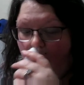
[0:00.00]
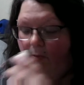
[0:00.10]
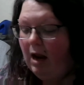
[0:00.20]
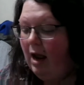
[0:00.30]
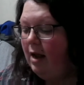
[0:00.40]

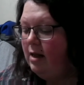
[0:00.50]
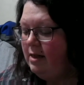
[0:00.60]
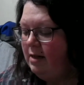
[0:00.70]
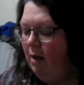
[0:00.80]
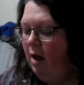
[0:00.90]
But I can
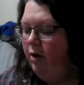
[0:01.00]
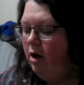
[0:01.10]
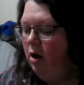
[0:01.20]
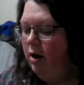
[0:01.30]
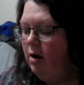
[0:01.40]
smell the
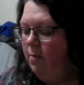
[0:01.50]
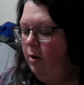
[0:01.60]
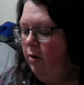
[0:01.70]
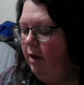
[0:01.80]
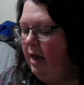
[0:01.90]
coconut
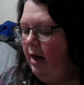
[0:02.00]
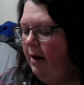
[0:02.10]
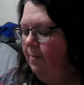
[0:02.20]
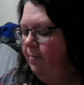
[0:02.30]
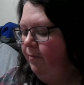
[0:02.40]
milk in it.
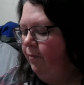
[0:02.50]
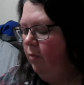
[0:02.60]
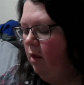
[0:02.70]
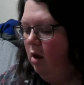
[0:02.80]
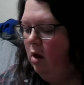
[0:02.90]

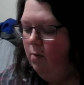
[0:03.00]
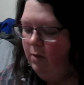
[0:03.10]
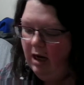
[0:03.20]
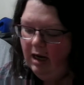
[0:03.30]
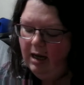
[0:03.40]

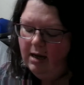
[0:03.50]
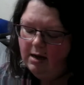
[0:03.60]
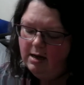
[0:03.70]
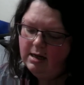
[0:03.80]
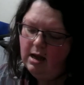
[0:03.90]
But it
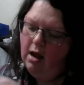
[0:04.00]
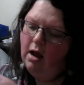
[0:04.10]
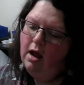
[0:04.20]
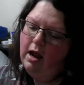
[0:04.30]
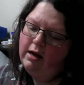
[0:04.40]
is,
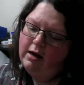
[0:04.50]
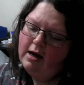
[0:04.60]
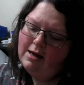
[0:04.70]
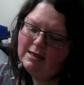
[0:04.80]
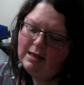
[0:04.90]
uh, it
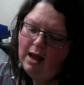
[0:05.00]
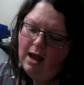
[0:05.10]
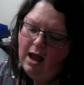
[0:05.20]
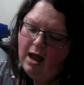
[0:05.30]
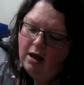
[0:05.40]
does
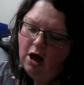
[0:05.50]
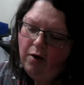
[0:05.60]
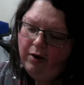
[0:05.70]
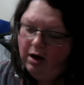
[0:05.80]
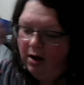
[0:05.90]
say
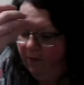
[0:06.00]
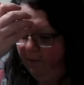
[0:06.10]
coconut and